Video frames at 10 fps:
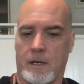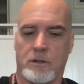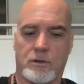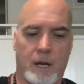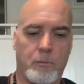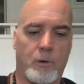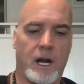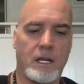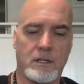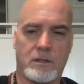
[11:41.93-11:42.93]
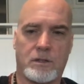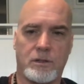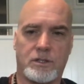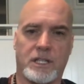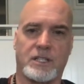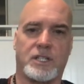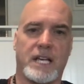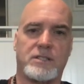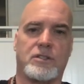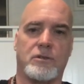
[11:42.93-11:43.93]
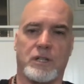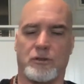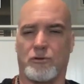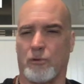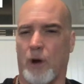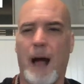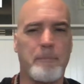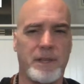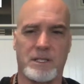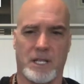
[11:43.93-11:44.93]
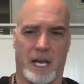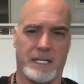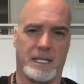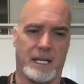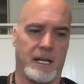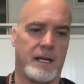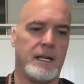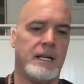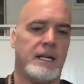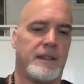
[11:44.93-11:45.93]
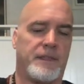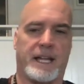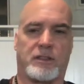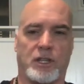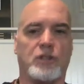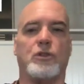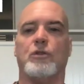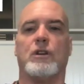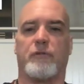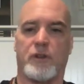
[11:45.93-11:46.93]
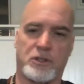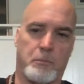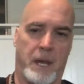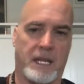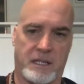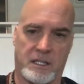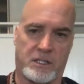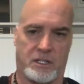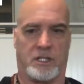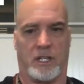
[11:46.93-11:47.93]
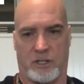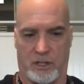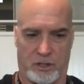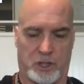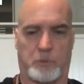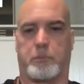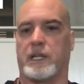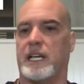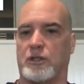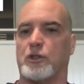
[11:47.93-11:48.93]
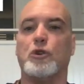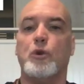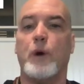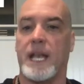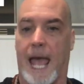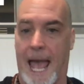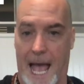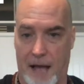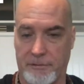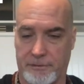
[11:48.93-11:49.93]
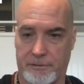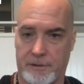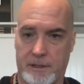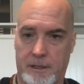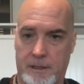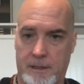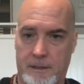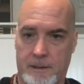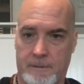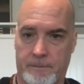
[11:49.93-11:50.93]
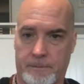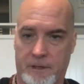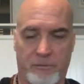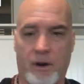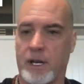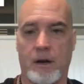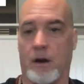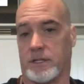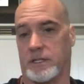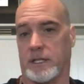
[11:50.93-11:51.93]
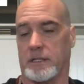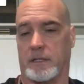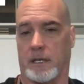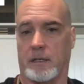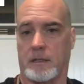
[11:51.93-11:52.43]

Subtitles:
So I want to suggest to you to drop this idea that the universe made this decision to split you in half, very narcissistic,